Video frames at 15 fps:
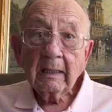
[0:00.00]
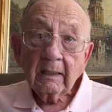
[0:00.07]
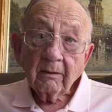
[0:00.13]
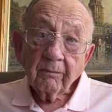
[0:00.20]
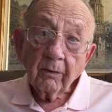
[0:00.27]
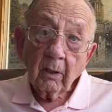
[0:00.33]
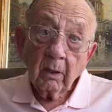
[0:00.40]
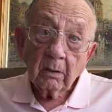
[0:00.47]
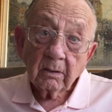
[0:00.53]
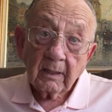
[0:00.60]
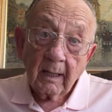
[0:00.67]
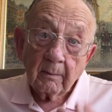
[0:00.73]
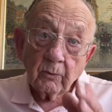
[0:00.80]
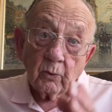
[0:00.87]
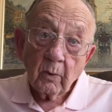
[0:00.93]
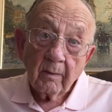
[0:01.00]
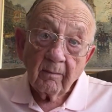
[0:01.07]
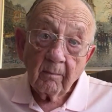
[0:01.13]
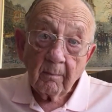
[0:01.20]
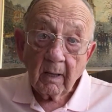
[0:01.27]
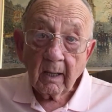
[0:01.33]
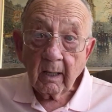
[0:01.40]
First, I'm
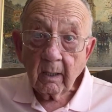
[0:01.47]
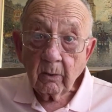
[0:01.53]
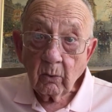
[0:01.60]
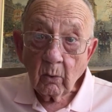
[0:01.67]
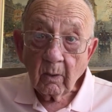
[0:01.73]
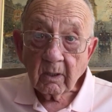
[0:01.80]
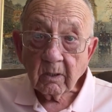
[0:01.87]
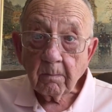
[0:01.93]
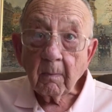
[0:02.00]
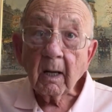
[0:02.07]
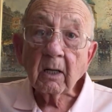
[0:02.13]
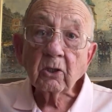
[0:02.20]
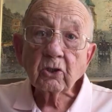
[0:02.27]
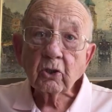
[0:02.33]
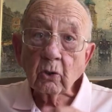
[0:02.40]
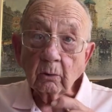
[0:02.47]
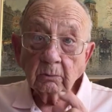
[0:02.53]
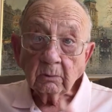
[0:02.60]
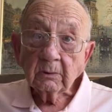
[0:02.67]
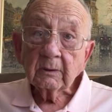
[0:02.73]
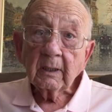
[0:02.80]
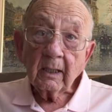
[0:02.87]
driven by a U.S. Marshal
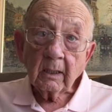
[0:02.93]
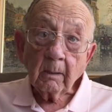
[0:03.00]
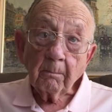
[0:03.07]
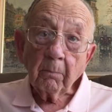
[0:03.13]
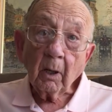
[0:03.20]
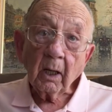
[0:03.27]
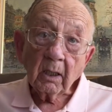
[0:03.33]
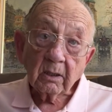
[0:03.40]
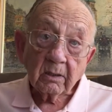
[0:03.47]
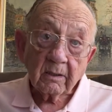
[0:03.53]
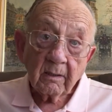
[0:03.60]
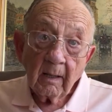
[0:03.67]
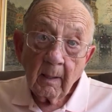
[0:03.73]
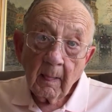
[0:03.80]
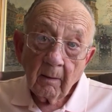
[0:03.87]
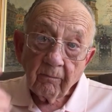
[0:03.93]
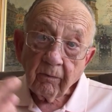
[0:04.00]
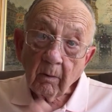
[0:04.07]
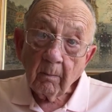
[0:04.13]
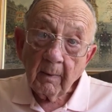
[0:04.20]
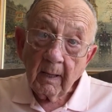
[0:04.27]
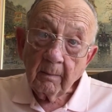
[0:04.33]
in a bus
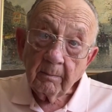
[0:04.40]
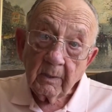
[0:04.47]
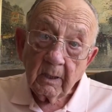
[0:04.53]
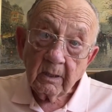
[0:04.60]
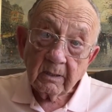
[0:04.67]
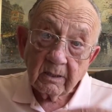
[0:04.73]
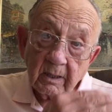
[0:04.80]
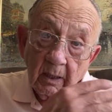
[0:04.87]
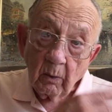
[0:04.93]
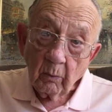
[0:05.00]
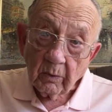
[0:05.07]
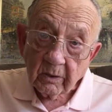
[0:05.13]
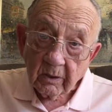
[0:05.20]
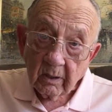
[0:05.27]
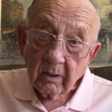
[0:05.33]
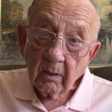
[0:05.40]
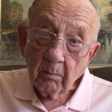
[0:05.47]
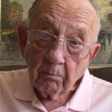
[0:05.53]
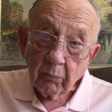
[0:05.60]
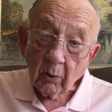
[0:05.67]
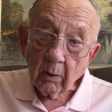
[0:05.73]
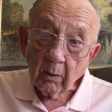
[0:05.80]
from MDC, which is
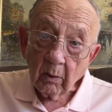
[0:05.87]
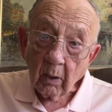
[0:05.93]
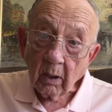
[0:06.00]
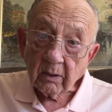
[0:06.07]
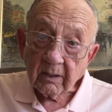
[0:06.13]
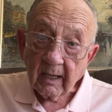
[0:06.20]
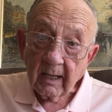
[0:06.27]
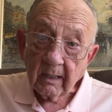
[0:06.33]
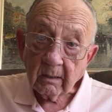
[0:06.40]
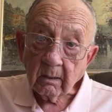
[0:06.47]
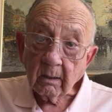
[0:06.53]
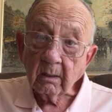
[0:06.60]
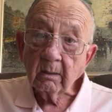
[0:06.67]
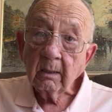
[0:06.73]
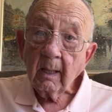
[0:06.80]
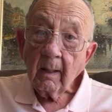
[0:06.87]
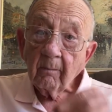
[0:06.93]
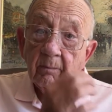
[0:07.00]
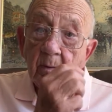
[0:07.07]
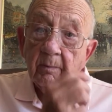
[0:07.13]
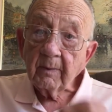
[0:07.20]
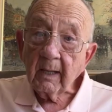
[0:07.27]
Los Angeles,
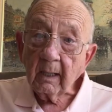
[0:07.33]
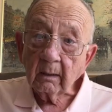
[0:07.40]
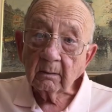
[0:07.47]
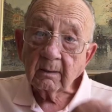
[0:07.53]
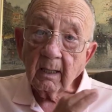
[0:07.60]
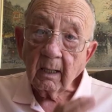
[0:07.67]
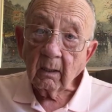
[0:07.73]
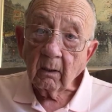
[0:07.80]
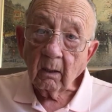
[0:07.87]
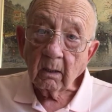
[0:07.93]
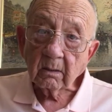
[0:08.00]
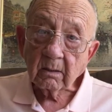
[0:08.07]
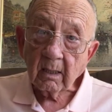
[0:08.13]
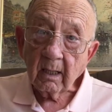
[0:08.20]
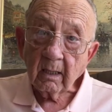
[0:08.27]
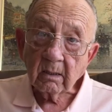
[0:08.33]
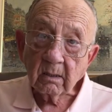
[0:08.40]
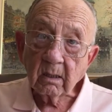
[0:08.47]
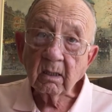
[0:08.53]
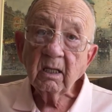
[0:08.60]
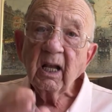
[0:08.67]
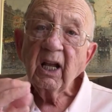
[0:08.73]
from downtown Los
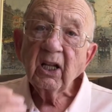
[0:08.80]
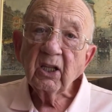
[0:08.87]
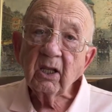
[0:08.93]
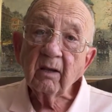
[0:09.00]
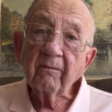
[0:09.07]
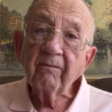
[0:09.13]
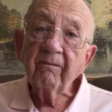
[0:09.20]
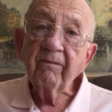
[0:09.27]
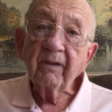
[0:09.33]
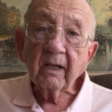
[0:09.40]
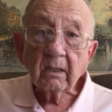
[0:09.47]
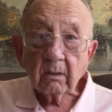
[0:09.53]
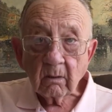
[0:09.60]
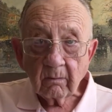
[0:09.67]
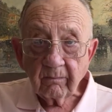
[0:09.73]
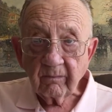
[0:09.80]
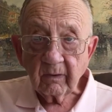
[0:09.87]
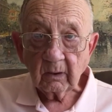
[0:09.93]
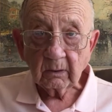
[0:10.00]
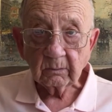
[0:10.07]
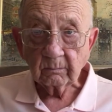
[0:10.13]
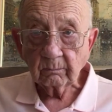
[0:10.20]
Angeles to
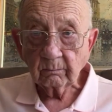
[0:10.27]
Victorville.